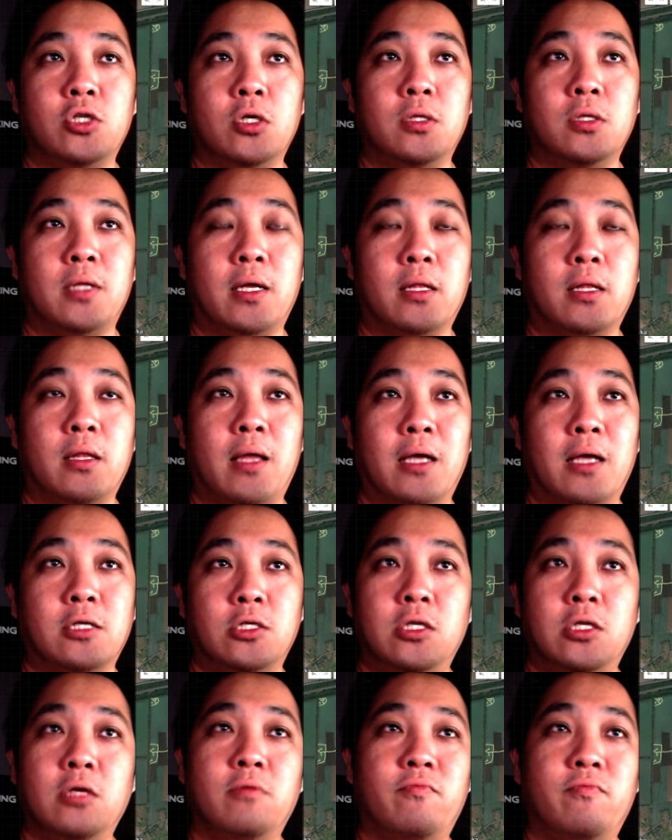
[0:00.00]
that
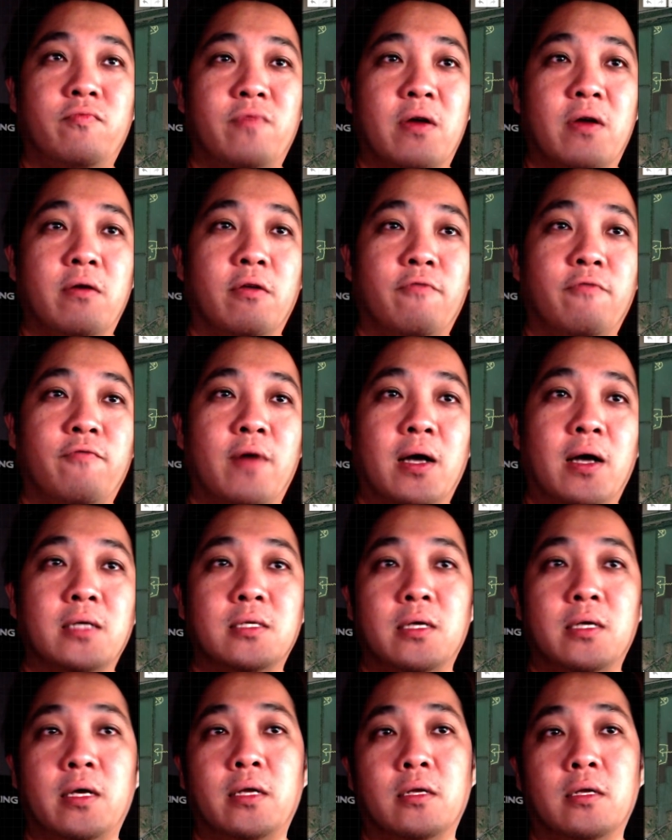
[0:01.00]
actually verifies
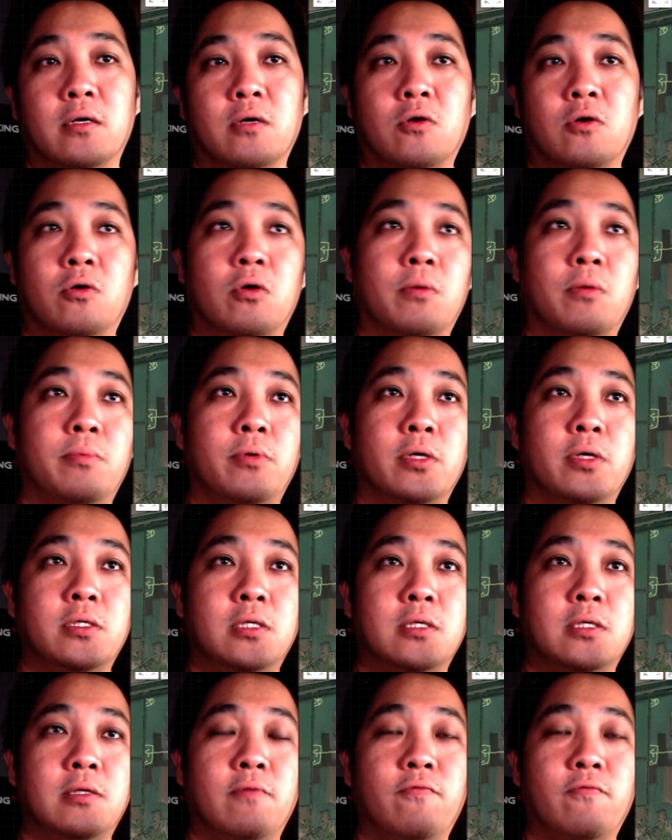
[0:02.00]
and corroborates
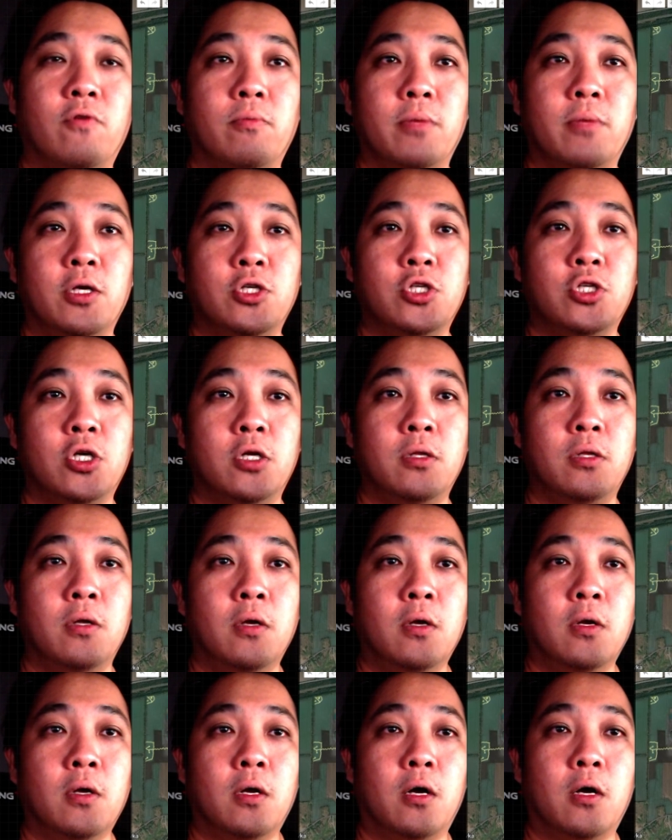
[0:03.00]
this information
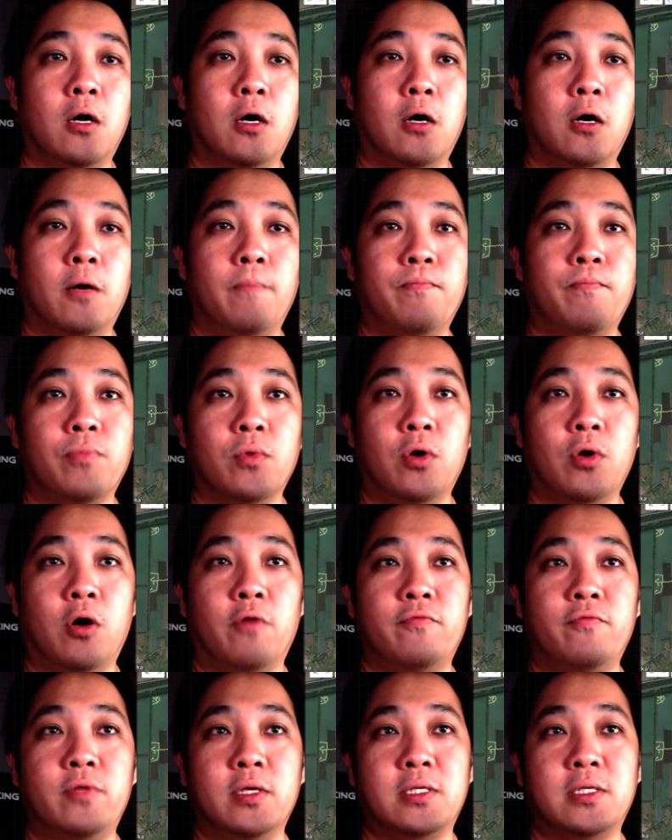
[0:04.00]

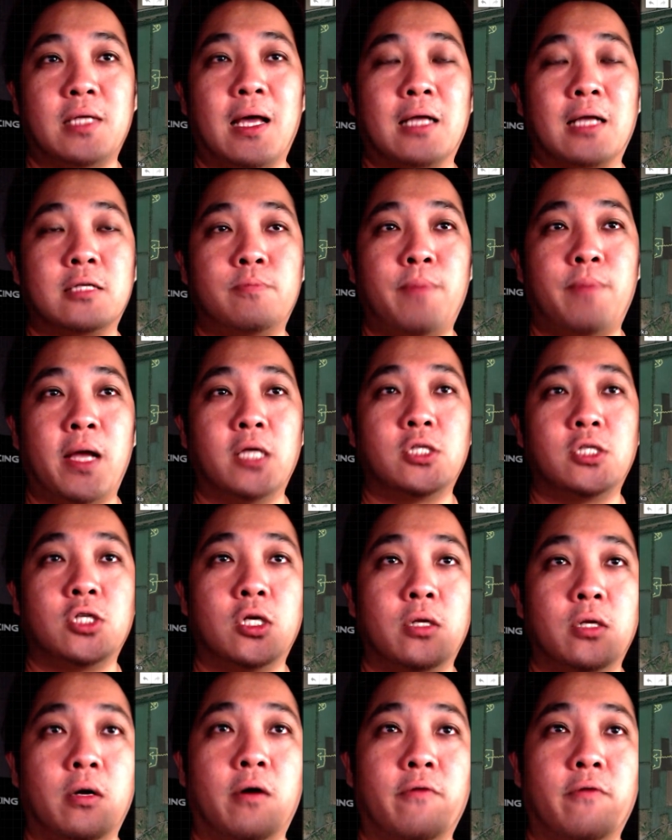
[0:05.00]
of this
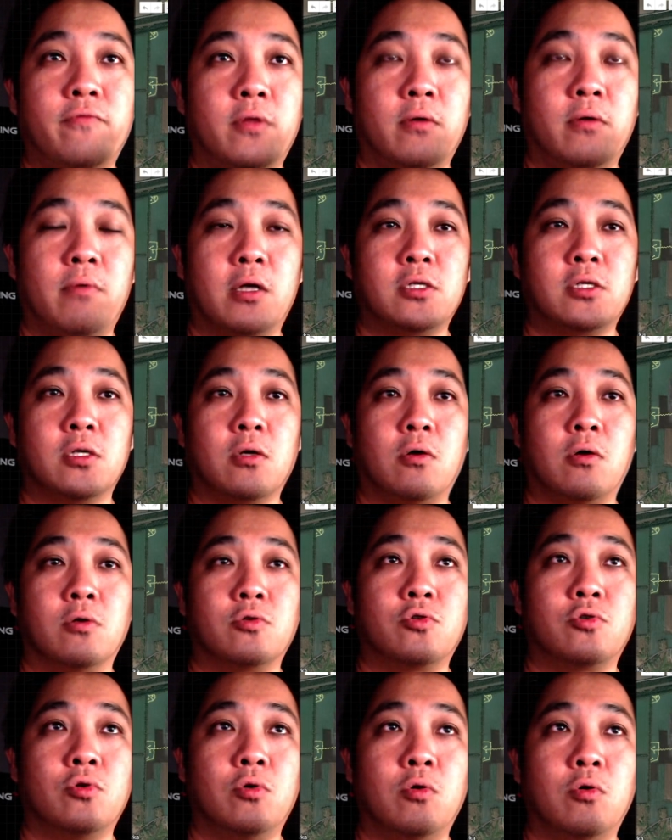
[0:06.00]
expansion of the Russian
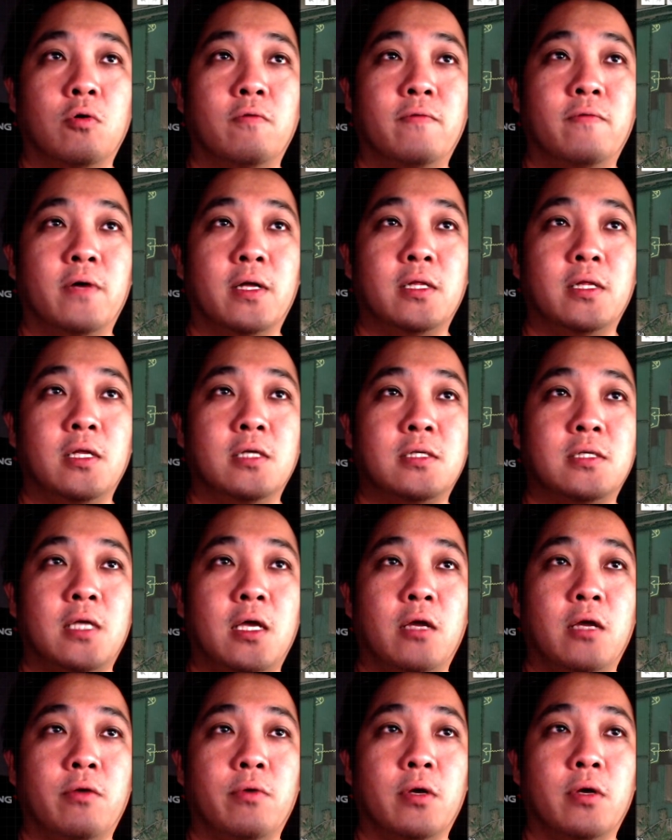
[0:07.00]
control over this
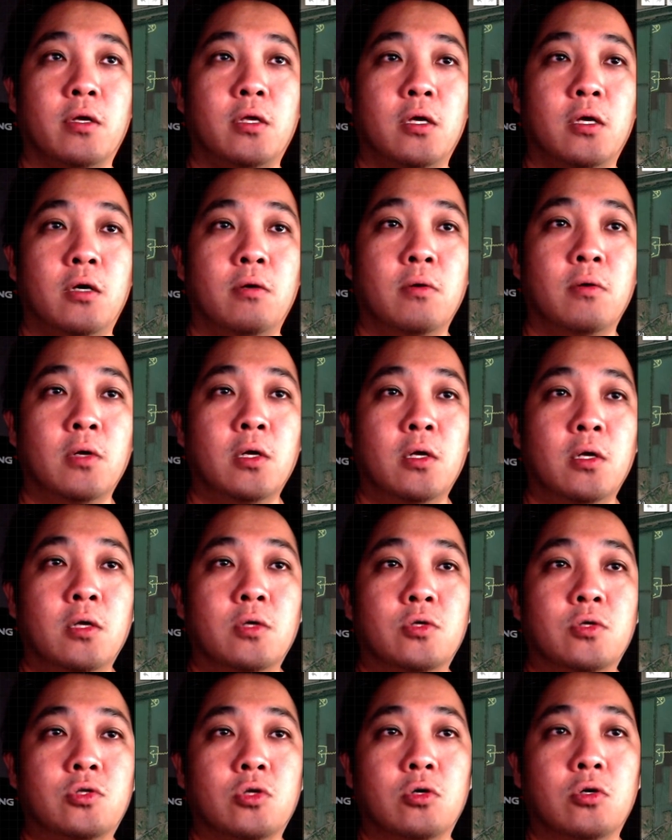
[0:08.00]
area here.
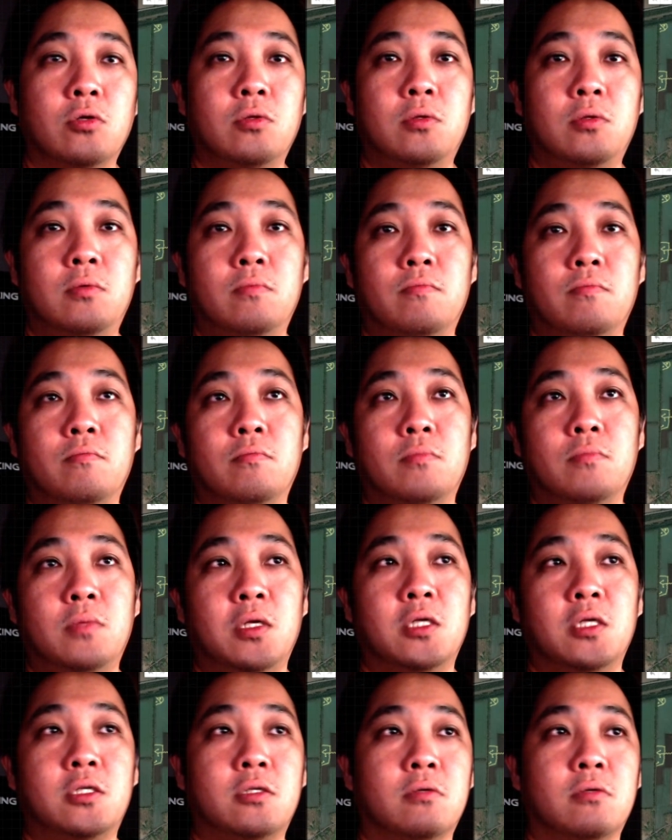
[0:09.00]
So
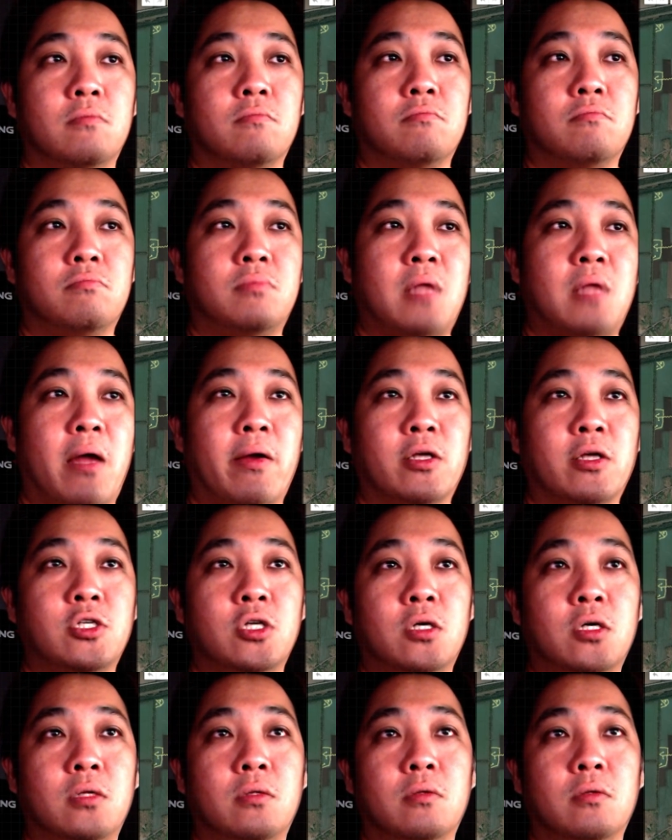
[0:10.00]
this
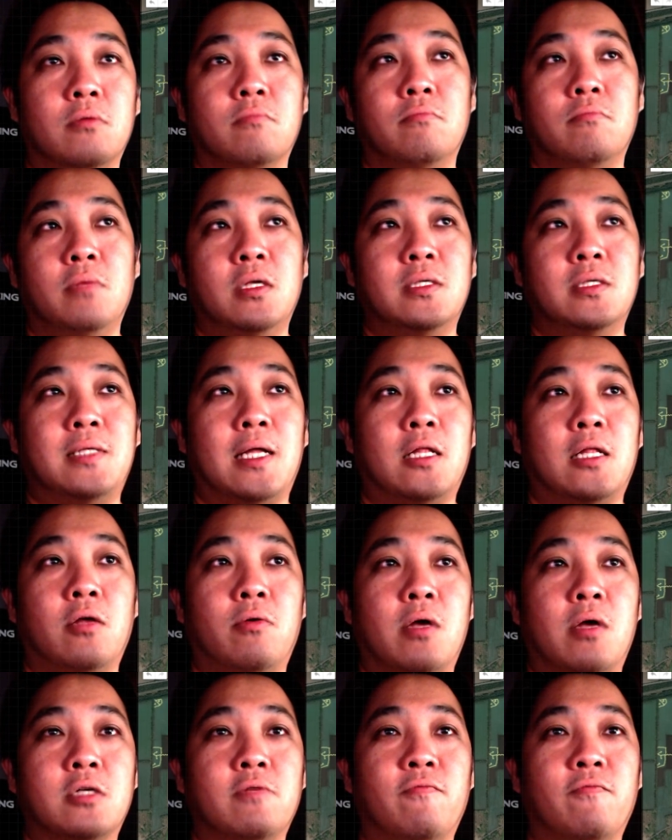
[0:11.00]
direction means that the
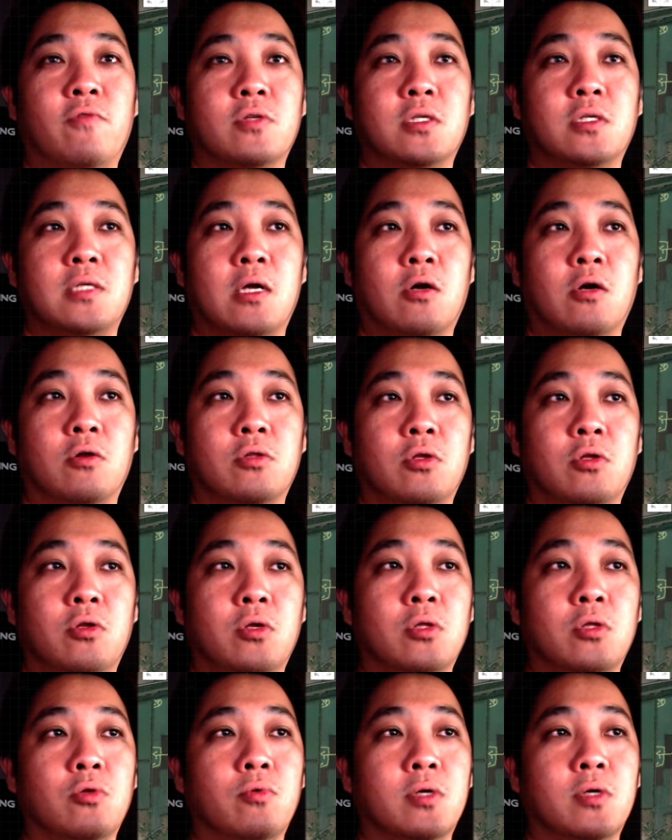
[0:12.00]
Russian forces are continuing
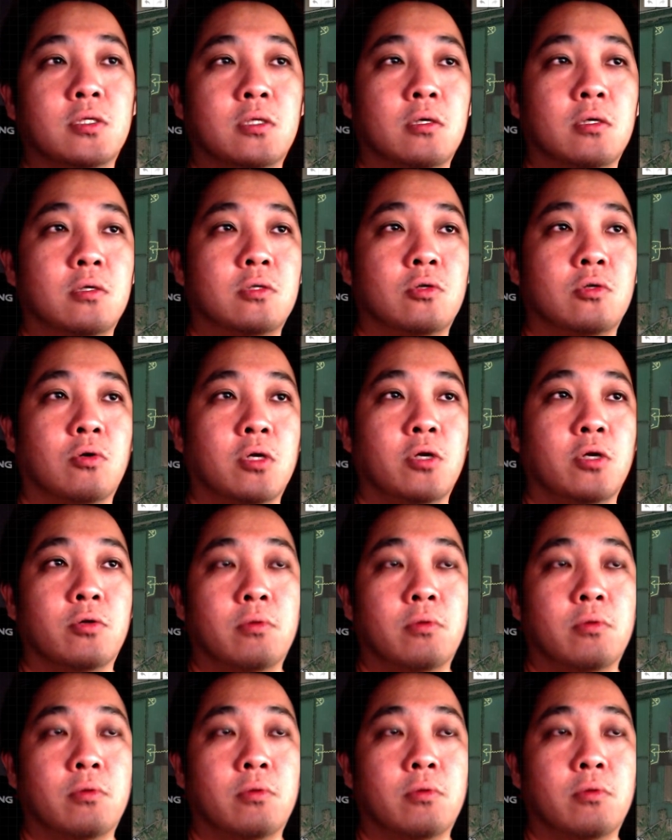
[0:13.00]
towards Sokil.